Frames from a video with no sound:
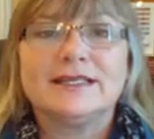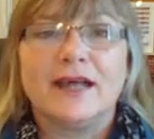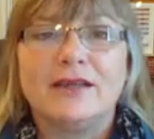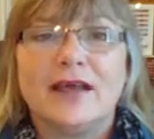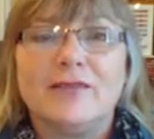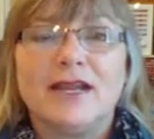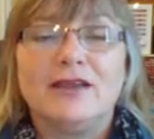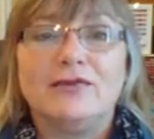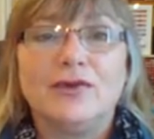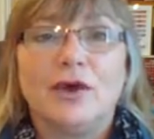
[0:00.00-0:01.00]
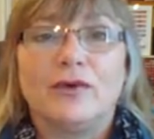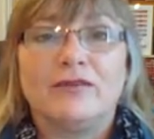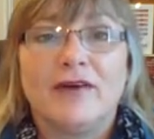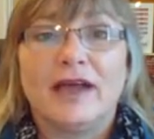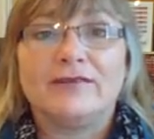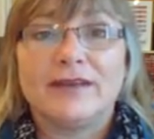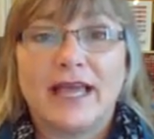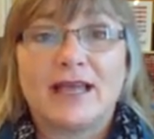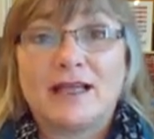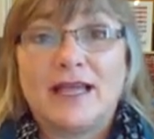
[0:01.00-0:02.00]
to sell that many if you go with 5
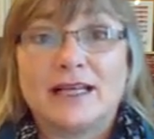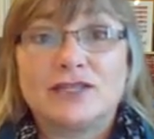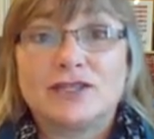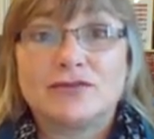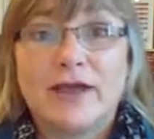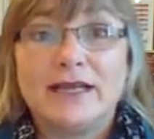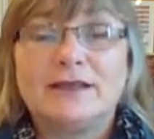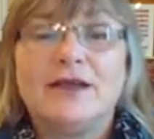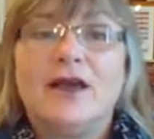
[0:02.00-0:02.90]
collections, right?